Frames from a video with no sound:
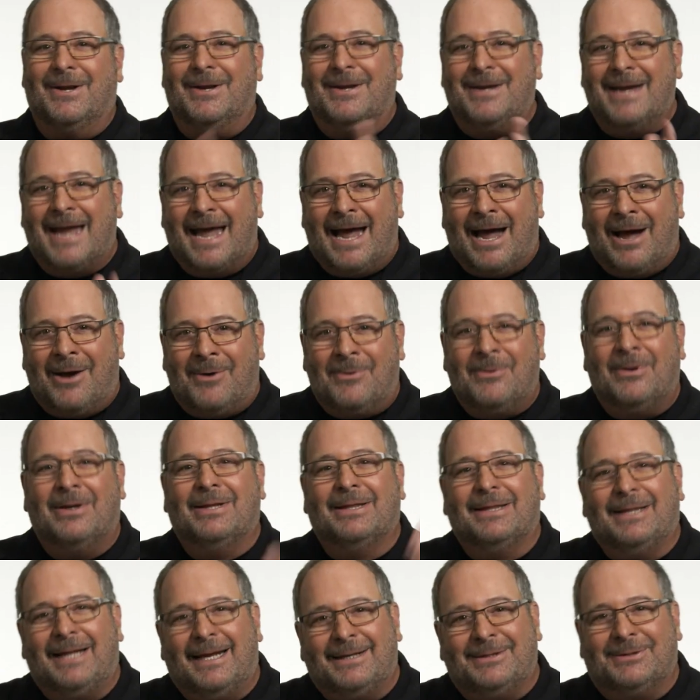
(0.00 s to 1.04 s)
Now,
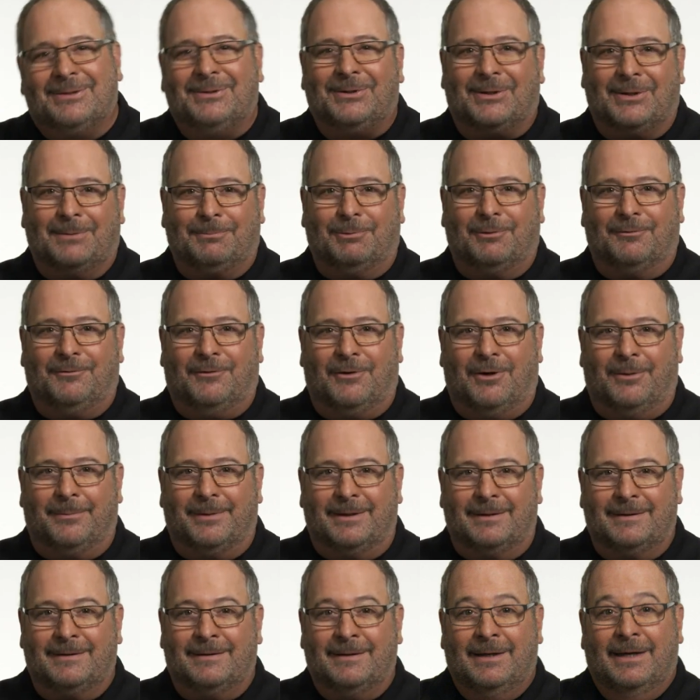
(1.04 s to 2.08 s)
let's talk
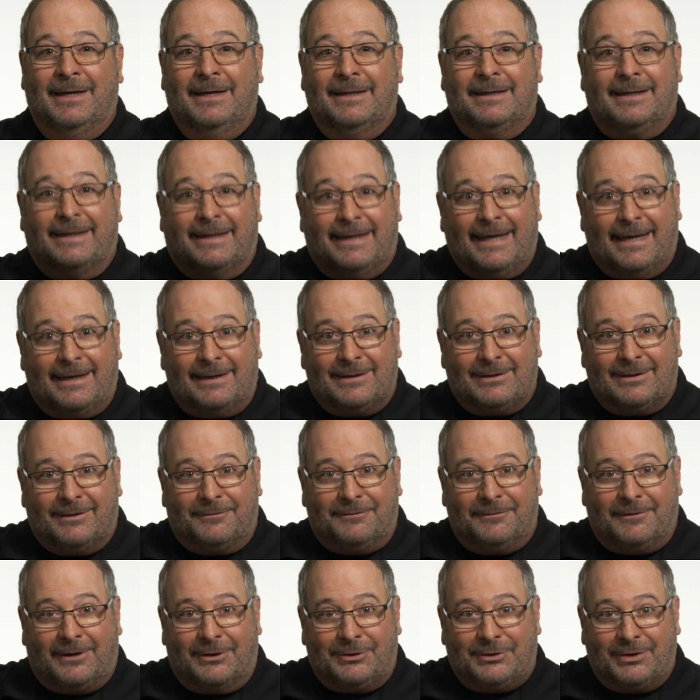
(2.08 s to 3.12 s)
performance. The canister
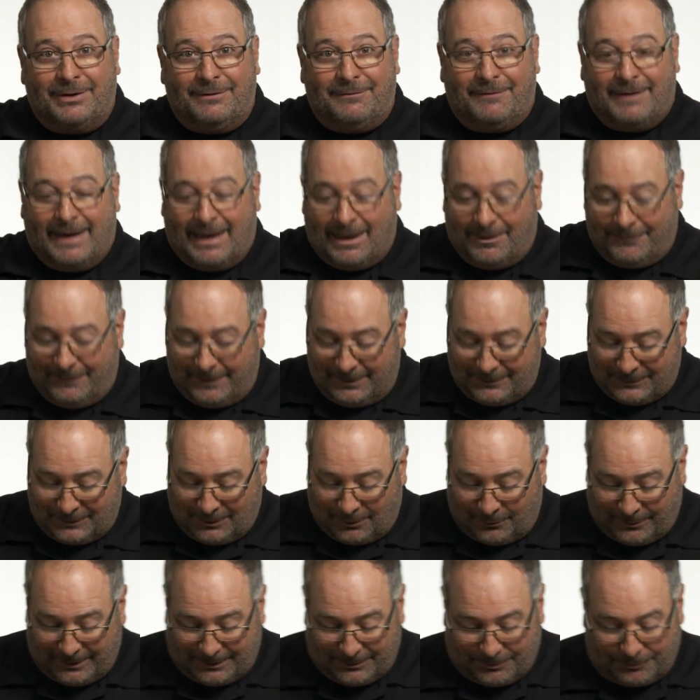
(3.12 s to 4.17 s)
flushing valve is
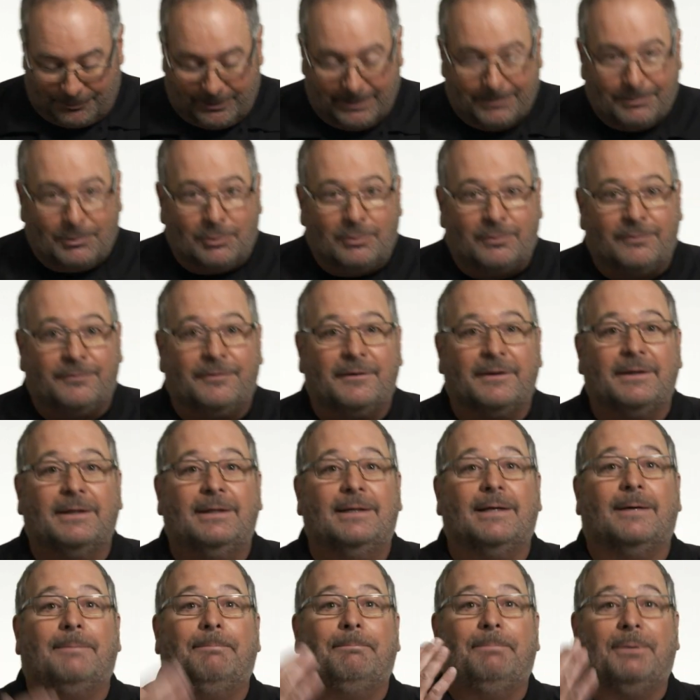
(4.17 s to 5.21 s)
going to remove
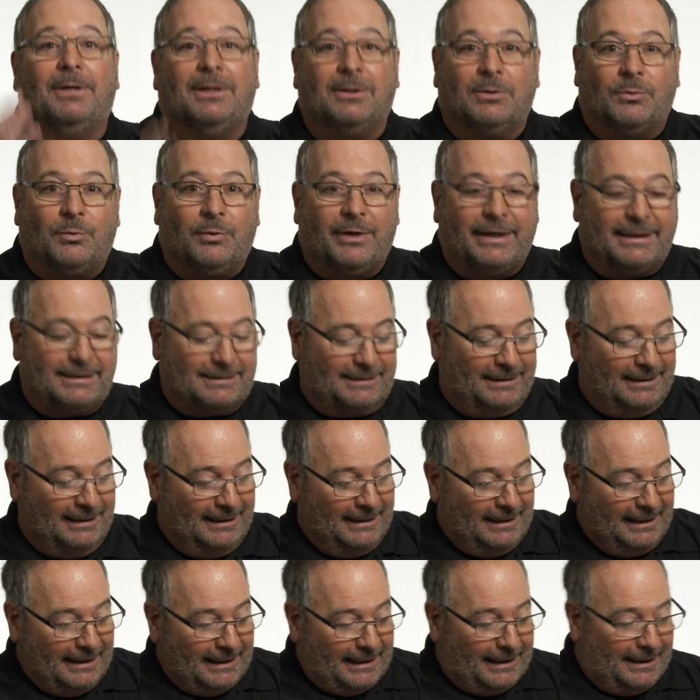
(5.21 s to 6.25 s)
the bulk waste.
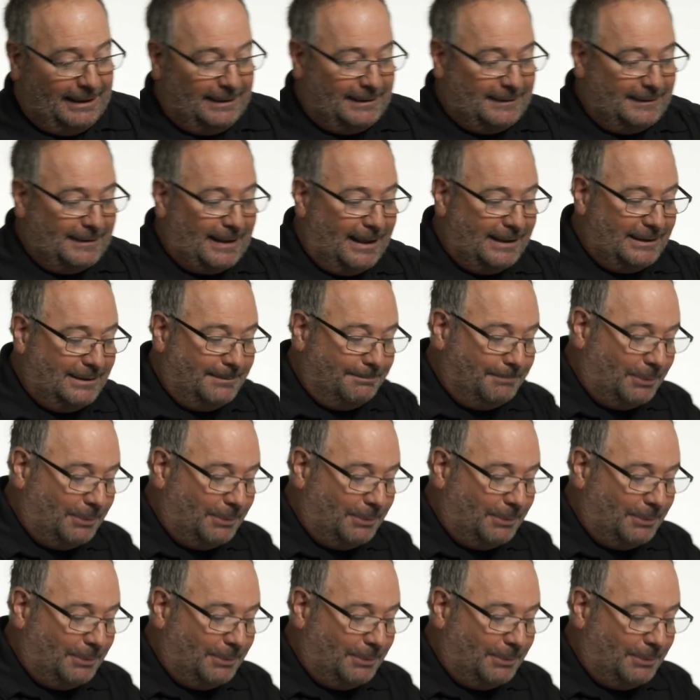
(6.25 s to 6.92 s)
Inside the